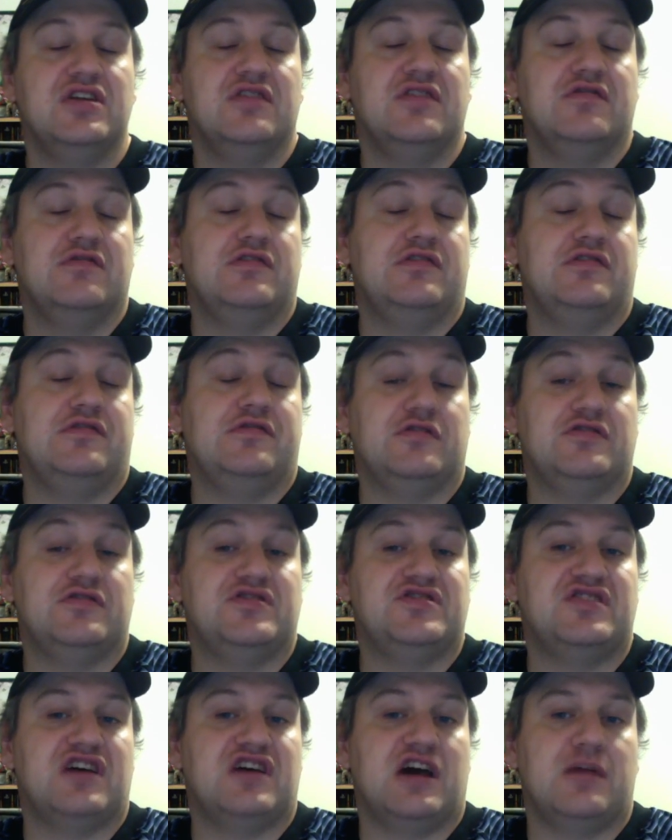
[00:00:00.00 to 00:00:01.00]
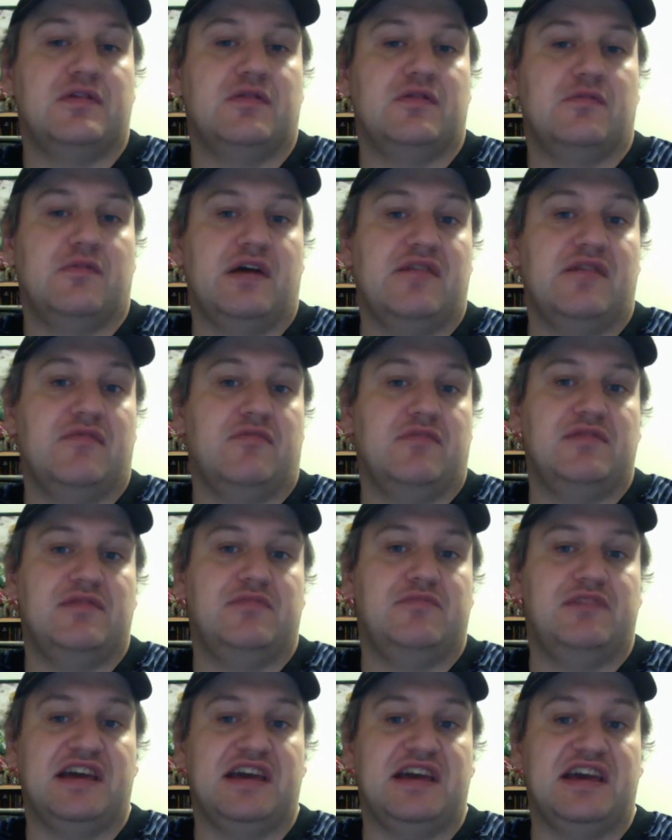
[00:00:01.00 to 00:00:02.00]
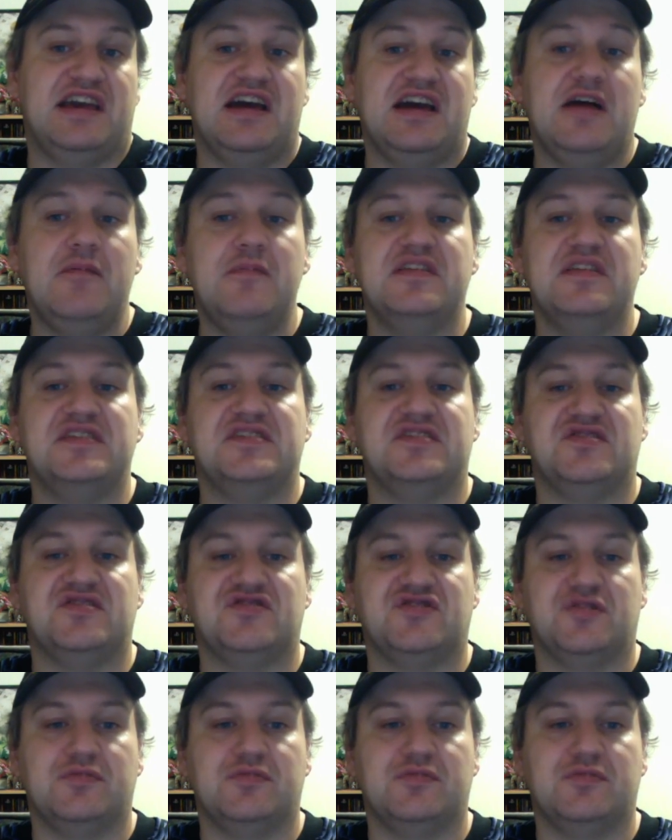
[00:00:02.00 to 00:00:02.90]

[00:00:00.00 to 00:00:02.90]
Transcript: for the first time that may be picking up this system.